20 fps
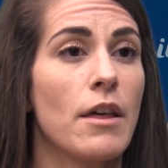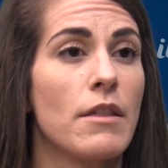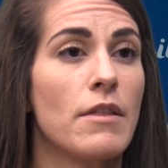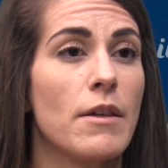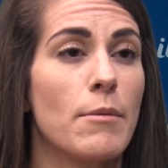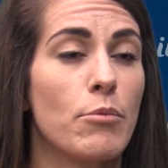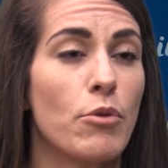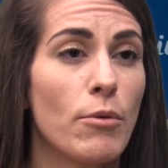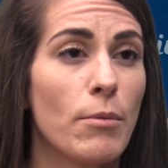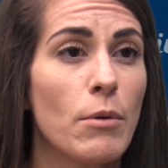
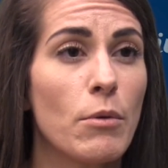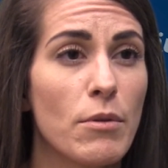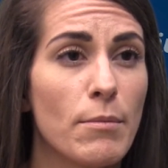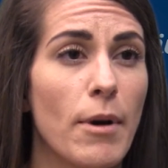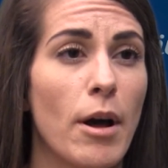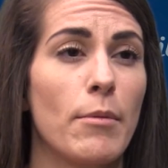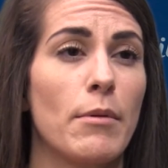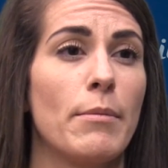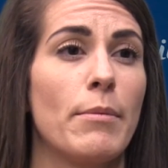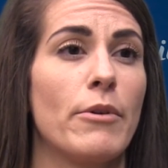The problem
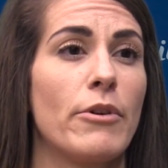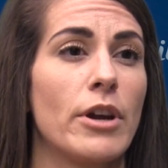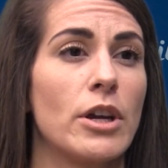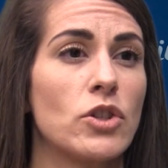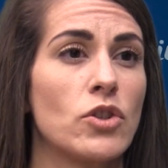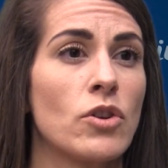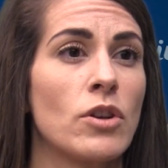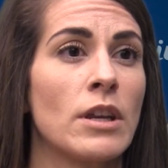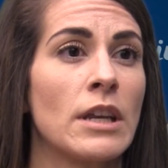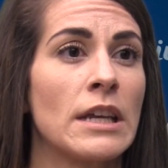with bowel
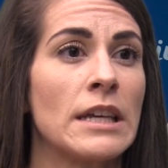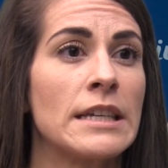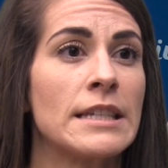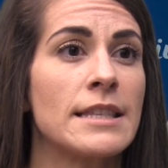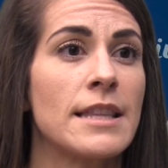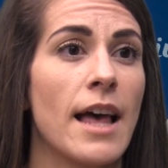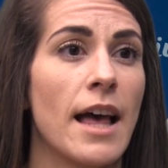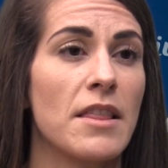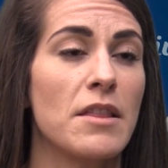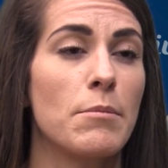preparation
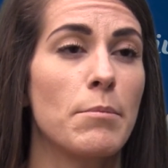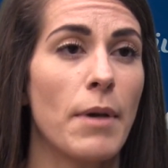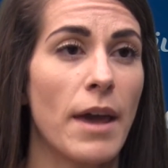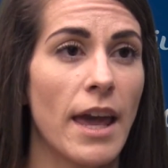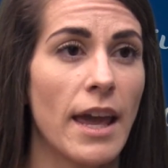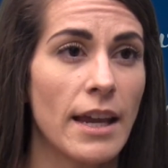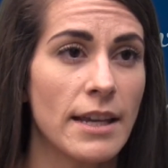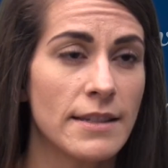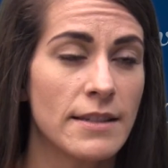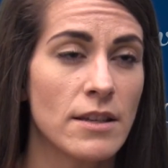is that the
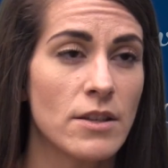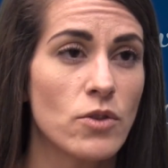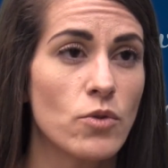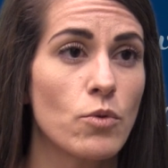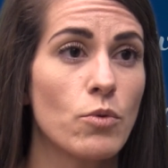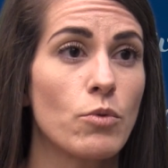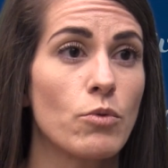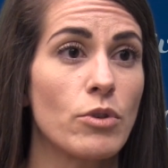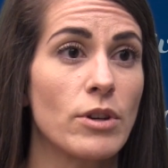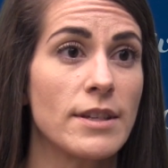patients
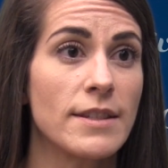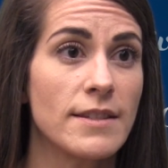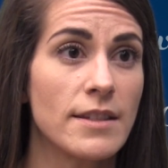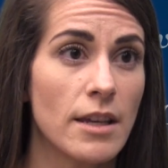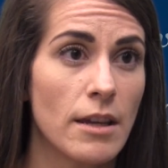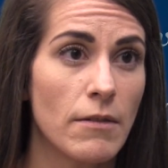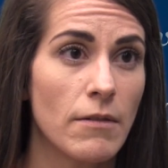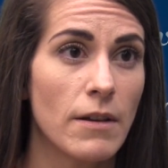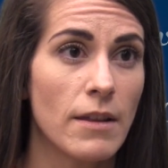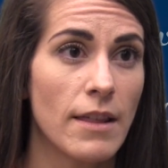who
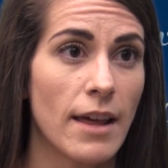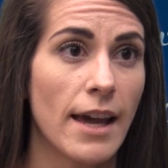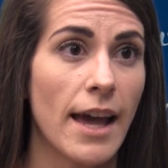receive it,